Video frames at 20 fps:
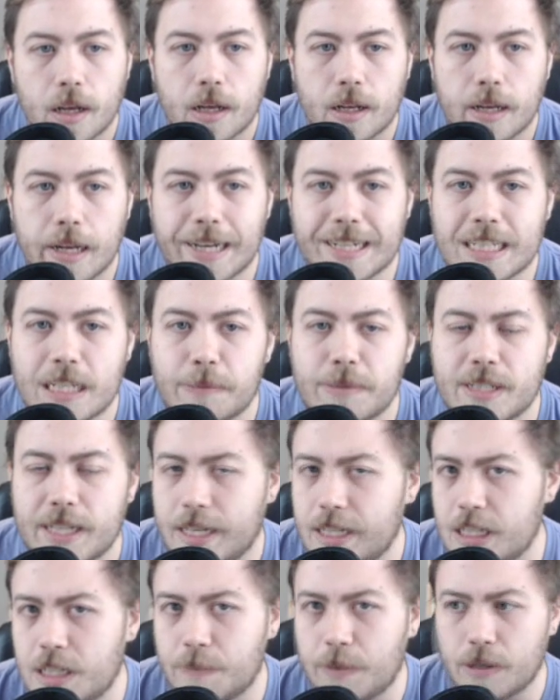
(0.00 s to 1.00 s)
Next up is
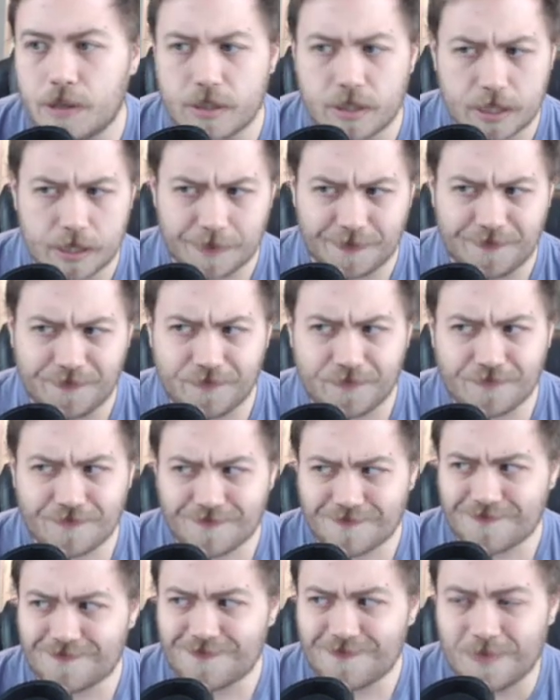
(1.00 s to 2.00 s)
Energy Potion,
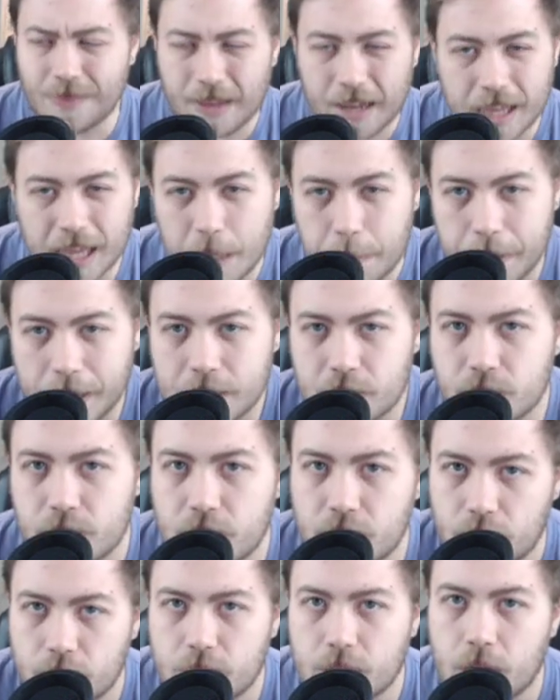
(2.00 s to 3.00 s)
the best
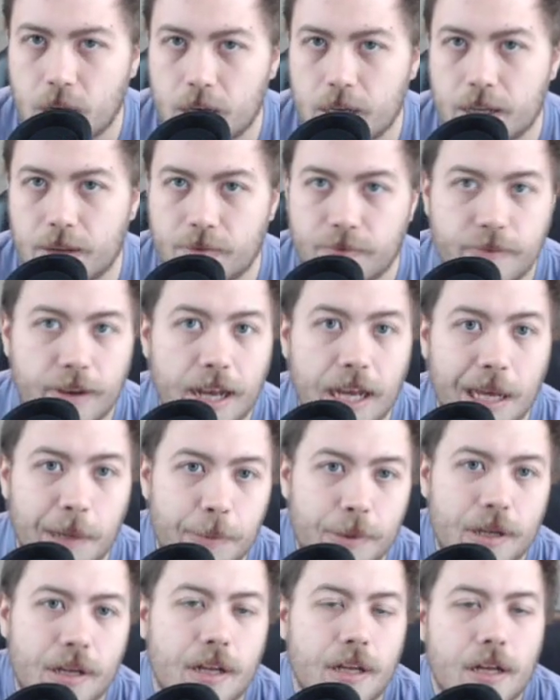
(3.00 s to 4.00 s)
resource card in
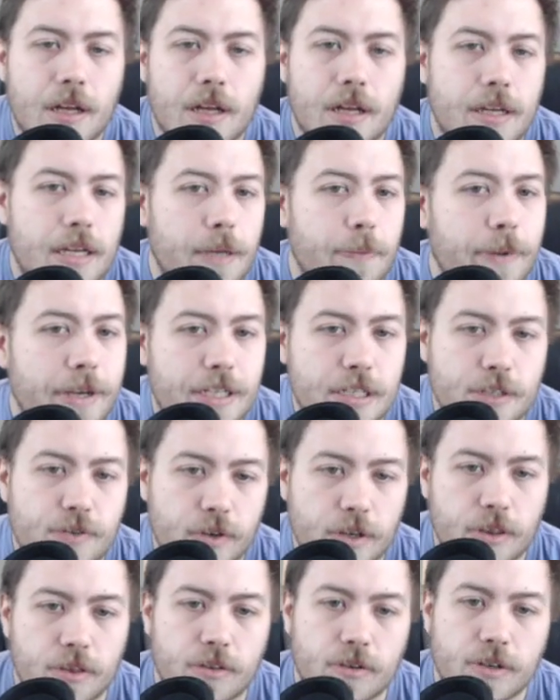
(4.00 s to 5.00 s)
FAB. It pitches for
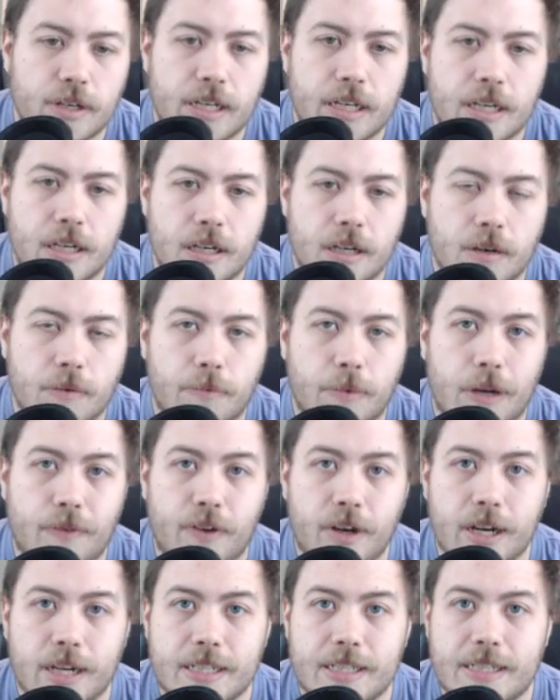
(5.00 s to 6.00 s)
3, but if
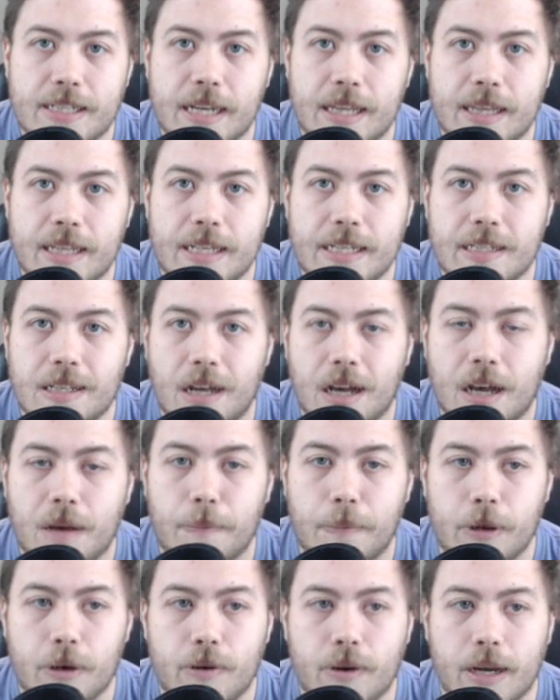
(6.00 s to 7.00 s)
you can set these
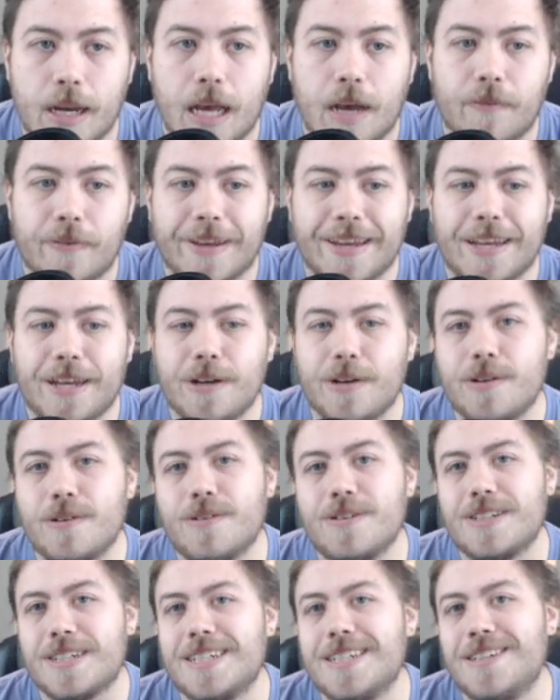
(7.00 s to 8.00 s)
up, you can have
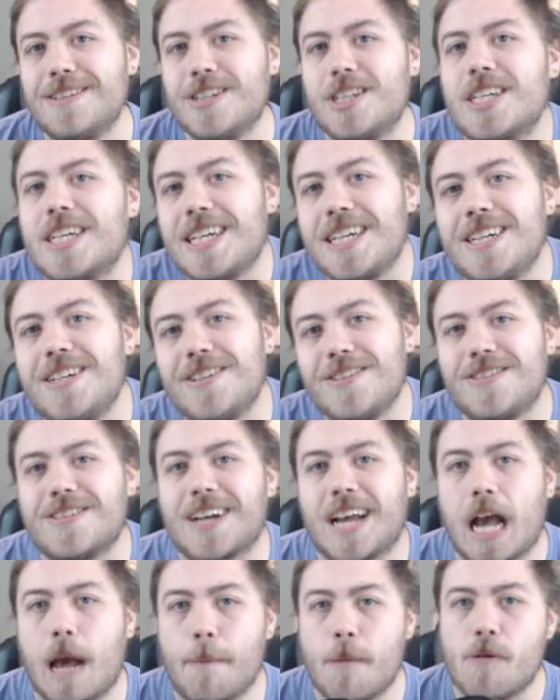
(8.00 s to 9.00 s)
huge
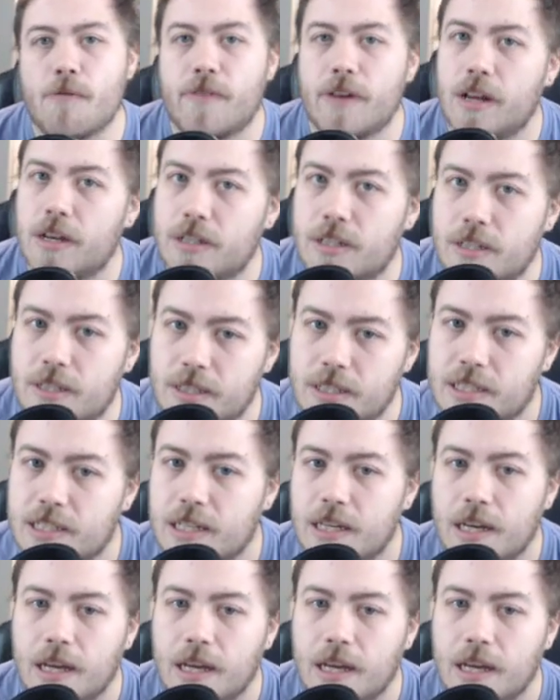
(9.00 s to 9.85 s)
combo finishers.